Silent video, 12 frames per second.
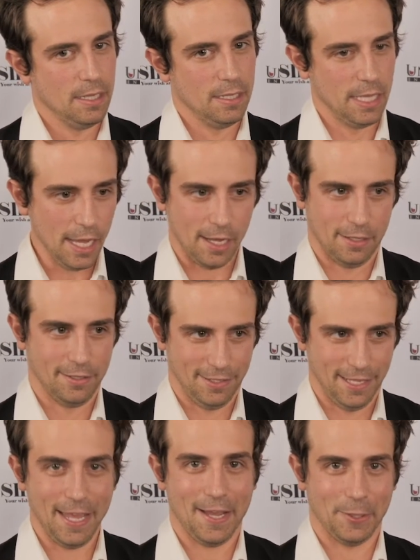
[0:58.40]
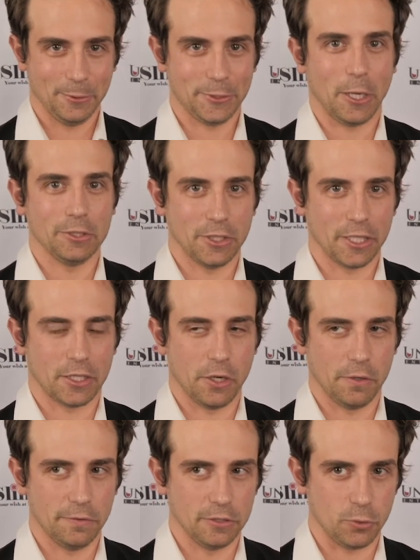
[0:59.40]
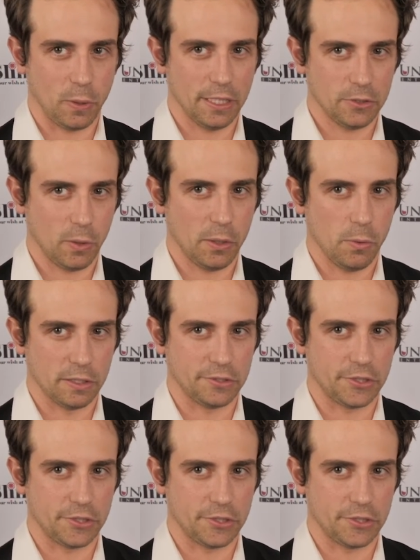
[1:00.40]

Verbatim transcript: Yeah, yeah, it was all during COVID twenty twenty-one.